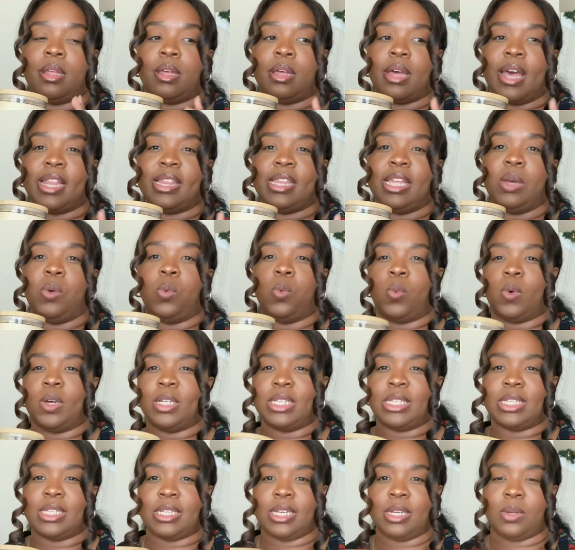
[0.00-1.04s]
think one
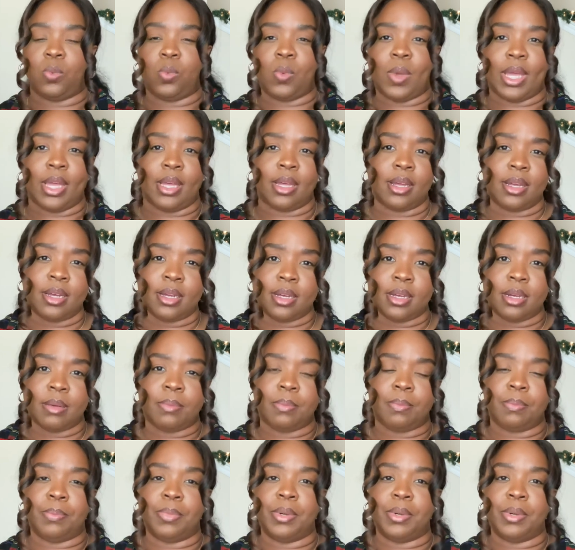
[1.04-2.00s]
said wake up.